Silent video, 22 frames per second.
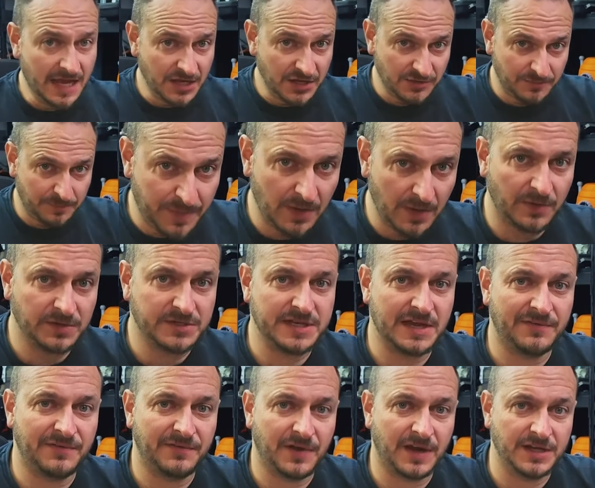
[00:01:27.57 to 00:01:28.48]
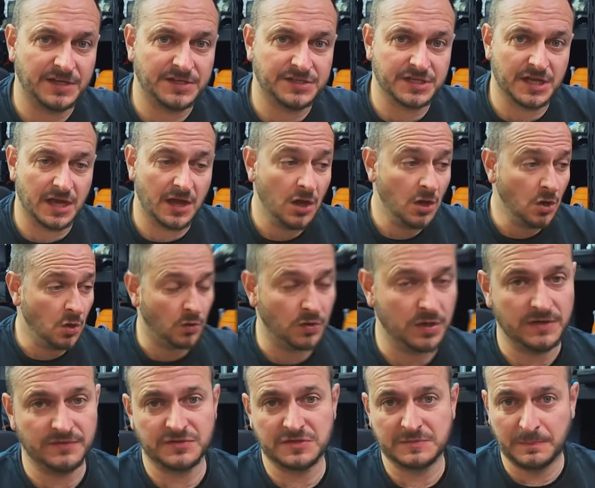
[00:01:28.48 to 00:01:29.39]
you've built a Death Racer, or
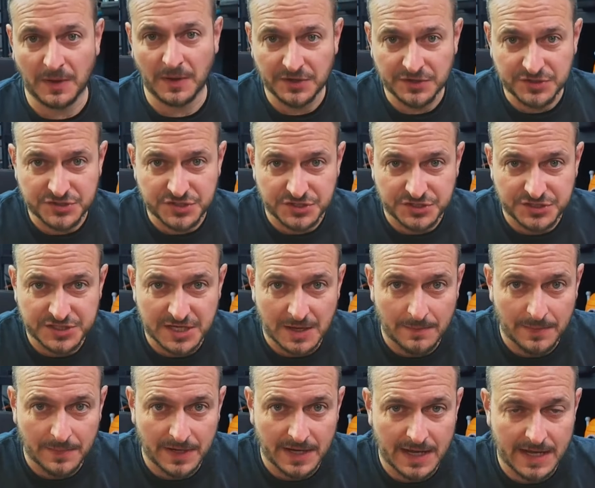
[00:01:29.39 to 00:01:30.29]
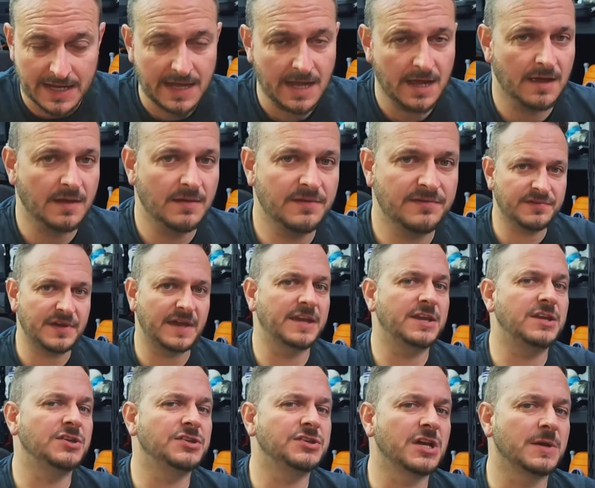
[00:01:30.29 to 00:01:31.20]
you've sponsored somebody,
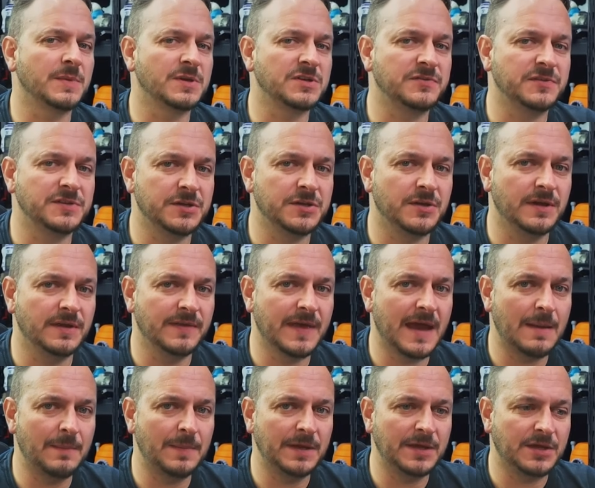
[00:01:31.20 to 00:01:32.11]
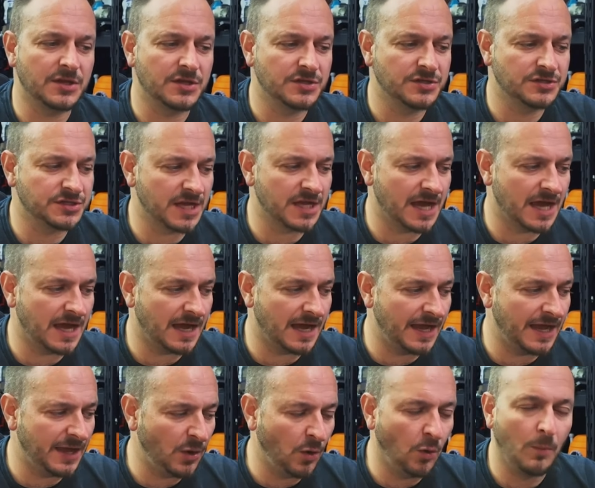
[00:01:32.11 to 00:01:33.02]
thank you so much for doing that, because
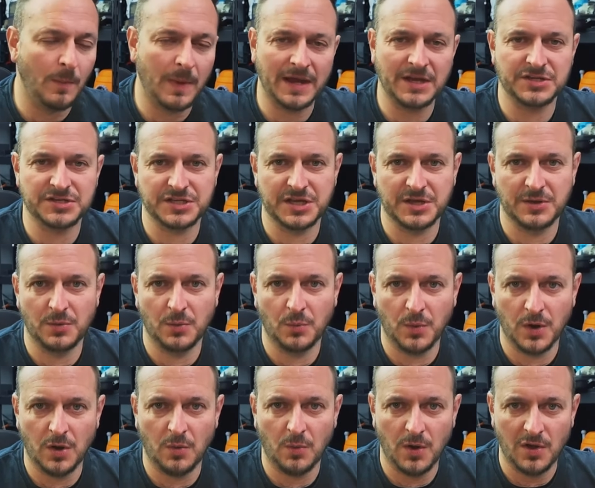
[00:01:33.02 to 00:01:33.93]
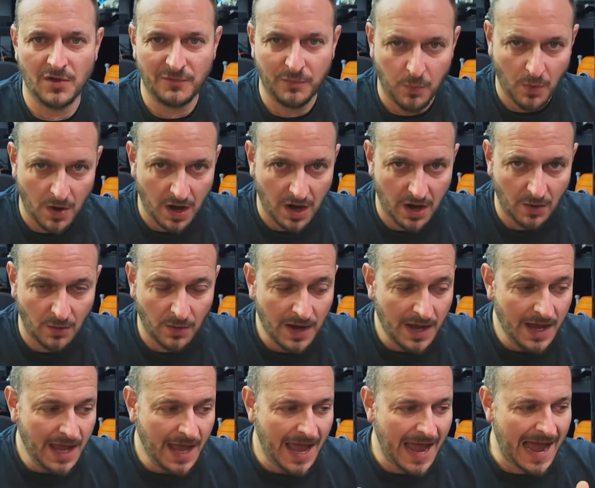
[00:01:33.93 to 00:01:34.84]
it all makes it well worthwhile,
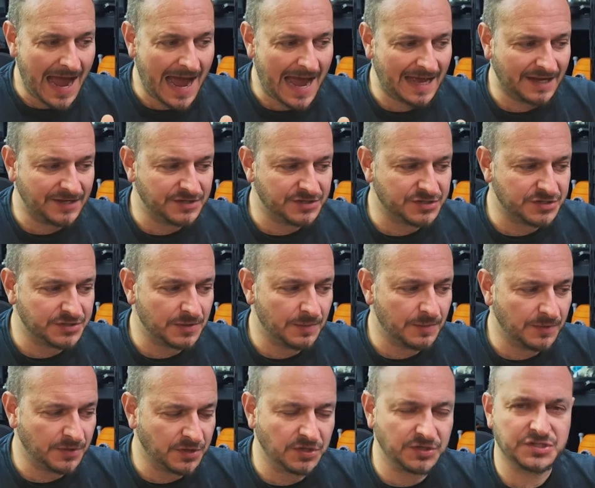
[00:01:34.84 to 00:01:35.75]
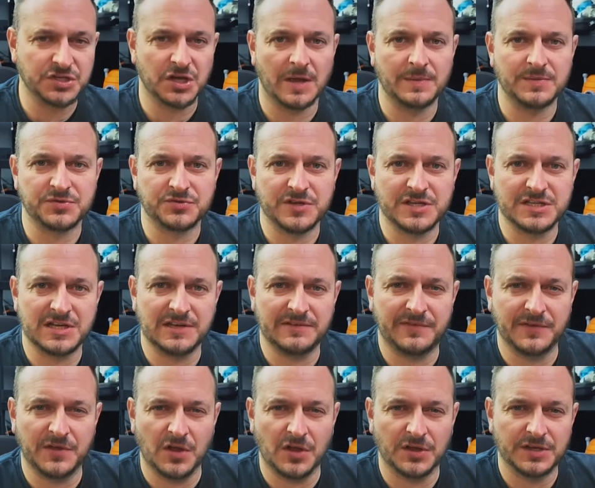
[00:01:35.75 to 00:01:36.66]
and good times are easily
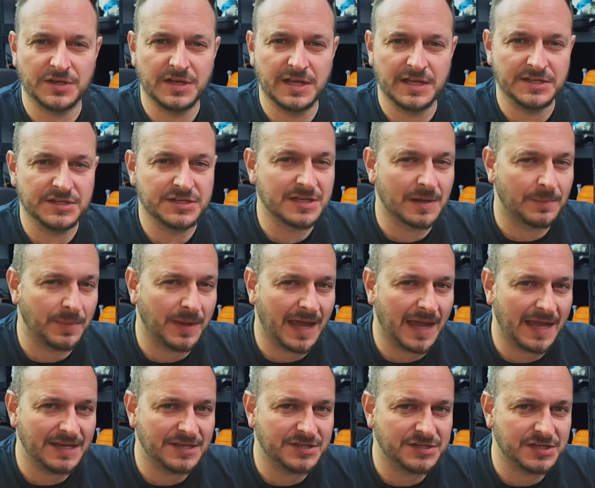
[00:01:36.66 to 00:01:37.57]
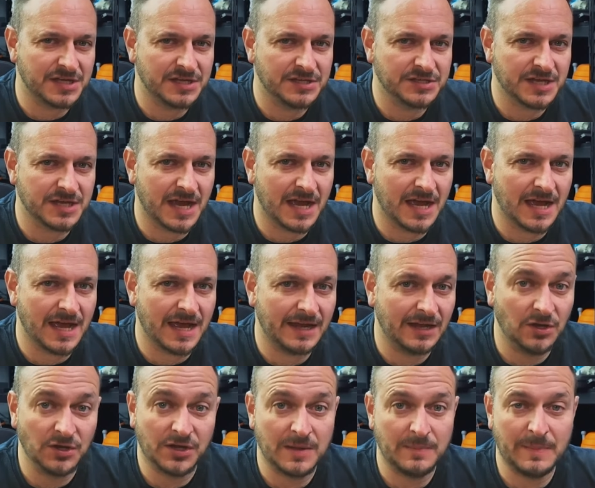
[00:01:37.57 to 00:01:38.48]
forgotten in some cases.
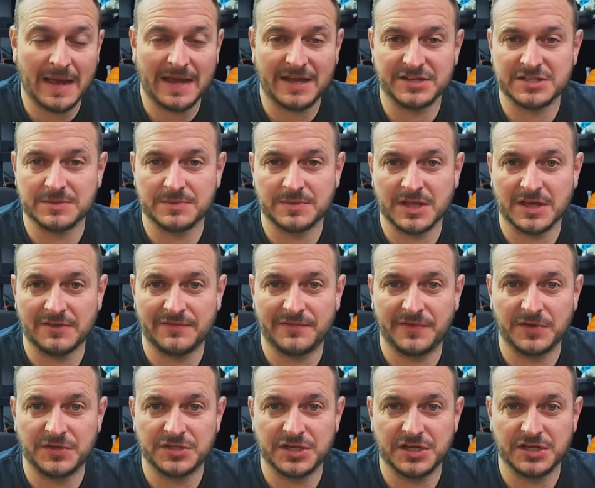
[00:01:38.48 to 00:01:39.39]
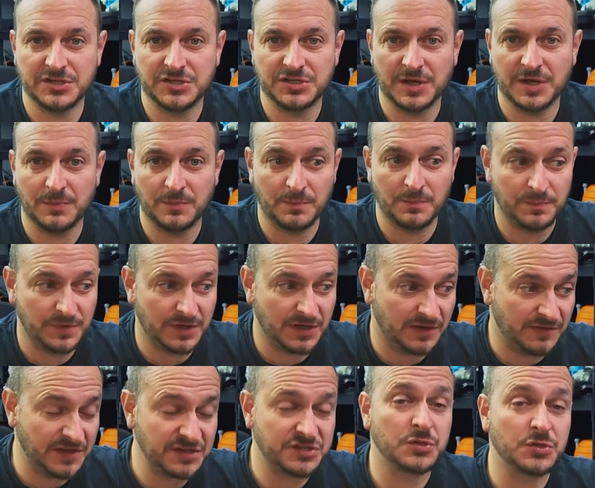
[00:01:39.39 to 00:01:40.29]
And looking back at some of that footage, and
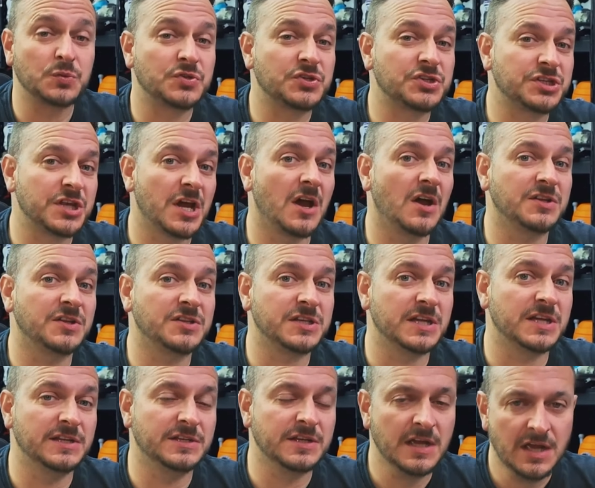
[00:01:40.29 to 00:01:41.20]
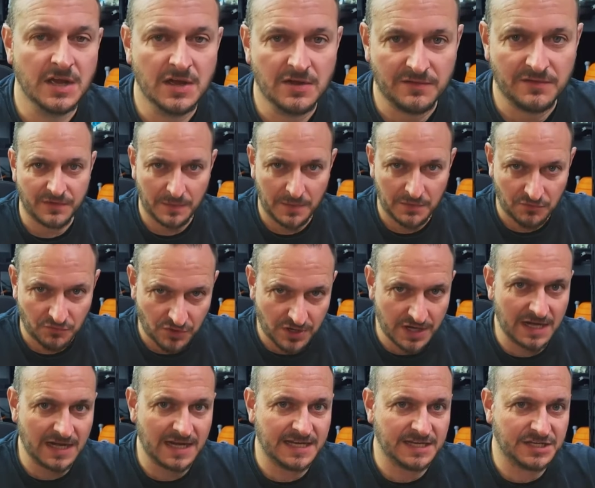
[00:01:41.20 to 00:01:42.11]
you know, this all started from a
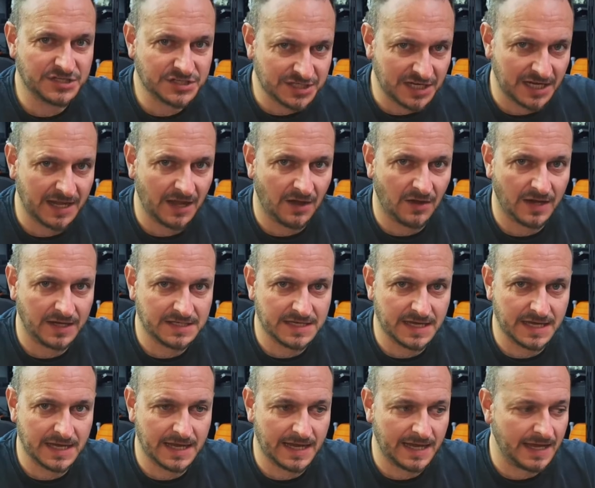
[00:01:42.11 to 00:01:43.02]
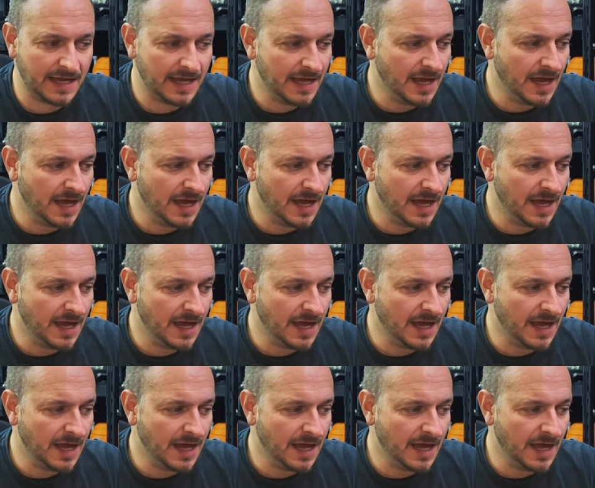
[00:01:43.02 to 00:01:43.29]
really silly idea